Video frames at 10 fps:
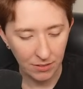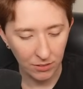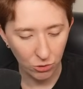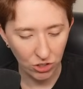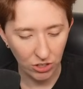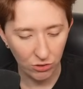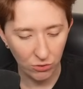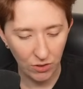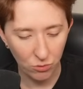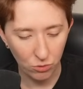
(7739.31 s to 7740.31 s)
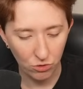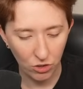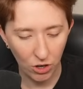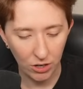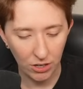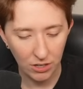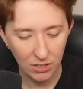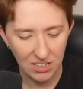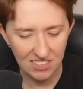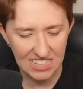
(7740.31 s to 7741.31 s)
Luo Qingge's face was dark.
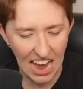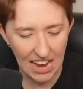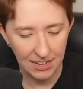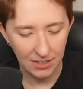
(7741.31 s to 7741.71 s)
"He's dead!"